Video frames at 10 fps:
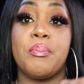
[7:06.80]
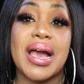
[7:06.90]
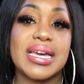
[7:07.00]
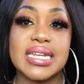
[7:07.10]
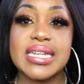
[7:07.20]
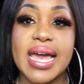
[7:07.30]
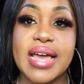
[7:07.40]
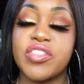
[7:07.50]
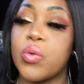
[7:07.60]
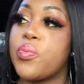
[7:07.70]
back in the
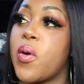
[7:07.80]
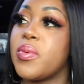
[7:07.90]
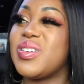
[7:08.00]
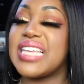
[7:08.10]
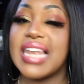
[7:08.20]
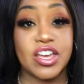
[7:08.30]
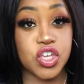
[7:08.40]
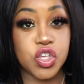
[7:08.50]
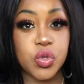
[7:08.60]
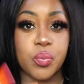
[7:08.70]
day, they would probably say like
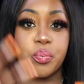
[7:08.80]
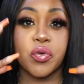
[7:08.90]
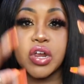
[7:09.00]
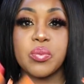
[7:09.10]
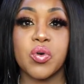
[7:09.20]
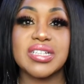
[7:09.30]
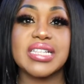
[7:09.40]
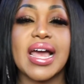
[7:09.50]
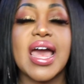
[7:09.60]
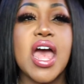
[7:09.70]
cute, pretty boys.
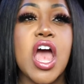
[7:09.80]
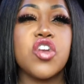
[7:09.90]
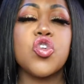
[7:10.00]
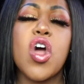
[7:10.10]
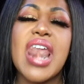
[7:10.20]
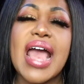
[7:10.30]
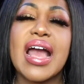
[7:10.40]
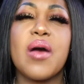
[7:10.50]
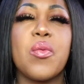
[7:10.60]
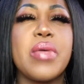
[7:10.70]
Like not like
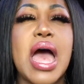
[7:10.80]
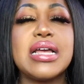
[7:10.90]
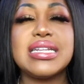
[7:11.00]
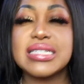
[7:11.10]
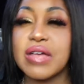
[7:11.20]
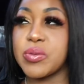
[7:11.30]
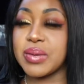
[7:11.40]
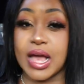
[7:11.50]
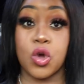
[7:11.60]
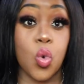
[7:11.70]
uh, he doesn't have to
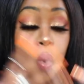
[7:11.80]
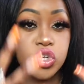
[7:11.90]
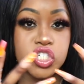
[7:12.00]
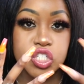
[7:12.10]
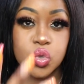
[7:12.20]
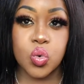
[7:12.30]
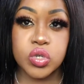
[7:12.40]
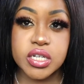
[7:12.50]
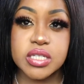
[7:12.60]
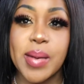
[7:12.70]
be like gorgeous,
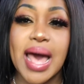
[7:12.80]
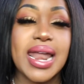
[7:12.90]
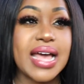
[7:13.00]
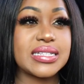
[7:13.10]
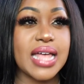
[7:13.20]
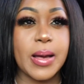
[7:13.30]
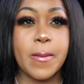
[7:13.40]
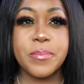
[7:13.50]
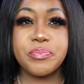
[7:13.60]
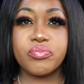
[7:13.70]
gorgeous, but I liked like
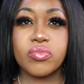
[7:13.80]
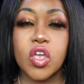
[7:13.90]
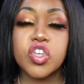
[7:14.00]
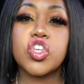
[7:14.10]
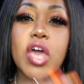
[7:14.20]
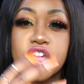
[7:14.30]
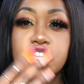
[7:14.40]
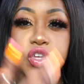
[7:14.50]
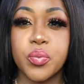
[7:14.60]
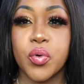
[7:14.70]
a
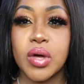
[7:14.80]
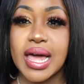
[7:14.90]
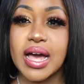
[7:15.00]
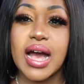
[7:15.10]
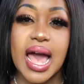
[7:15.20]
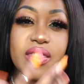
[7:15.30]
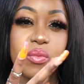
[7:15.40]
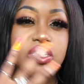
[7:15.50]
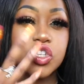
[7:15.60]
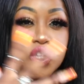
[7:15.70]
cute boy, like a guy that
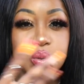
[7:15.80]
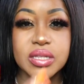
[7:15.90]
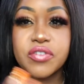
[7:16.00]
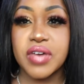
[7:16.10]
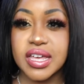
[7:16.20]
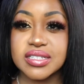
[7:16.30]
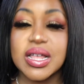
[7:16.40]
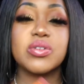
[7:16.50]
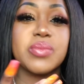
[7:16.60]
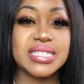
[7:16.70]
was cute in the face.
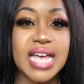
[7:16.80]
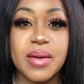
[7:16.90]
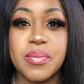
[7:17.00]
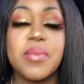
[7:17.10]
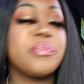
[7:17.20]
That was my type.